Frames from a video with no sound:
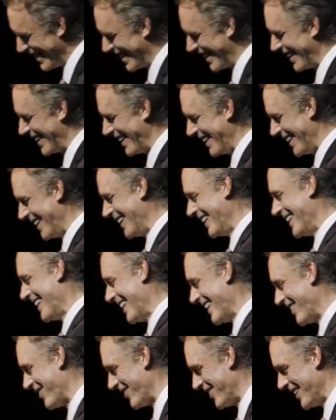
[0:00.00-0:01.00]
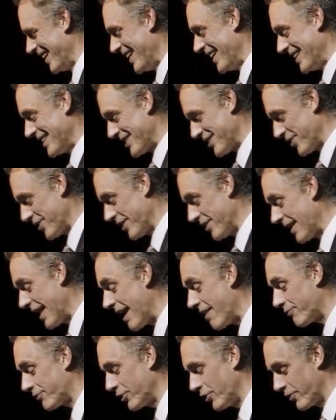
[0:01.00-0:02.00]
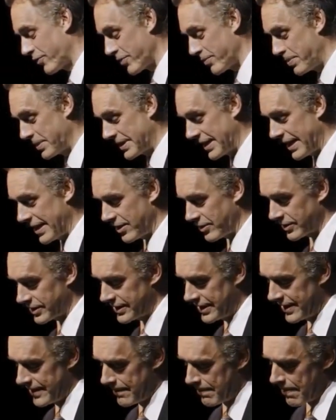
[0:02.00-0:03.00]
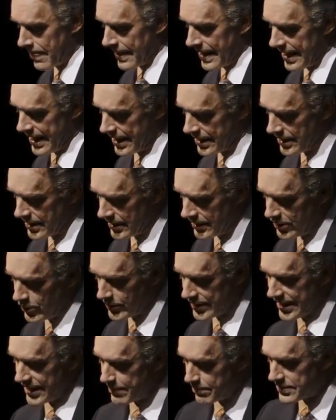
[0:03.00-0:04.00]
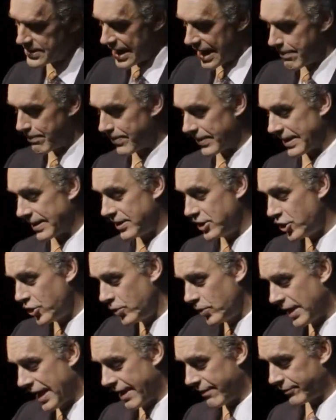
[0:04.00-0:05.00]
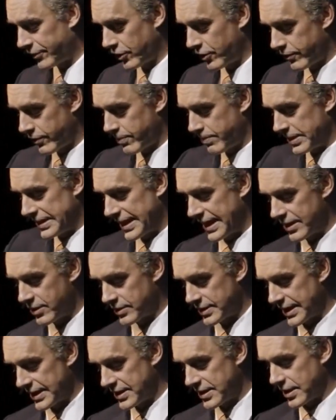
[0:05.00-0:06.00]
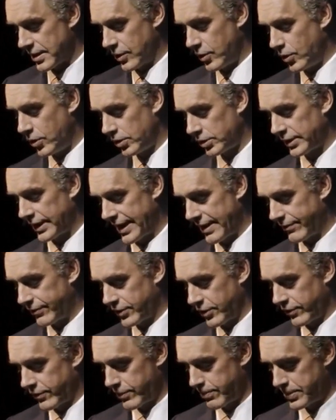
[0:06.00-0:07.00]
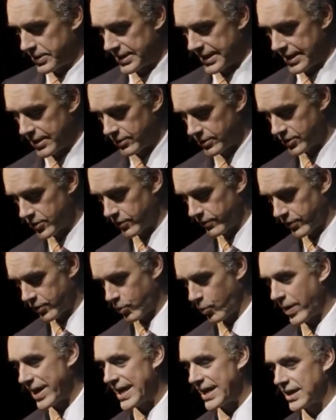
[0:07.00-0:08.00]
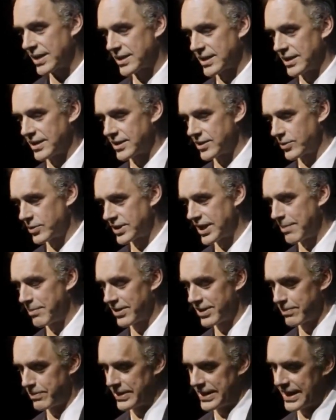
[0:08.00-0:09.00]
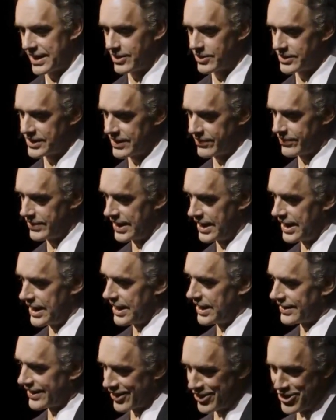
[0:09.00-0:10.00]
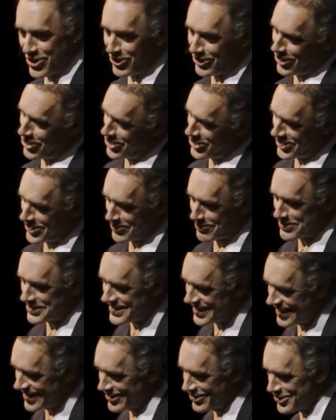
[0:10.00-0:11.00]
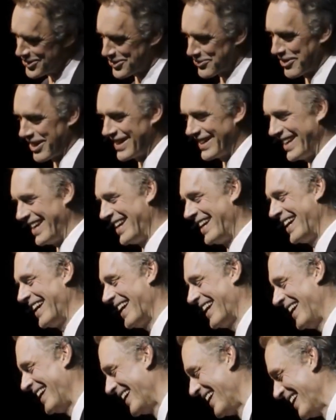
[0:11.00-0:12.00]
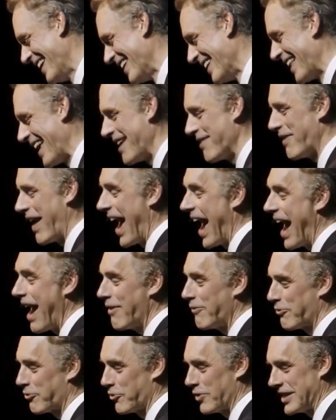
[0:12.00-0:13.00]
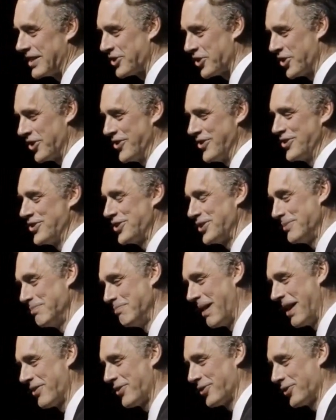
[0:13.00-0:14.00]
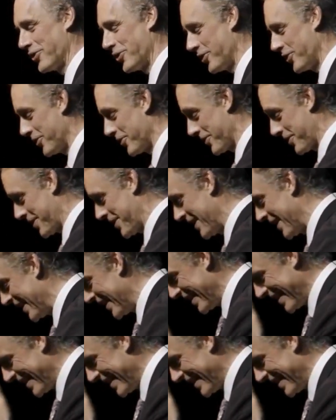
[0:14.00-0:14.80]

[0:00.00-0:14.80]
Yeah. You know, so they're leftover potatoes. And you keep dumping new leftover potatoes into the old leftover potatoes over weeks. And so some of the potatoes they're no longer potatoes, right? They've half returned to Mother Earth.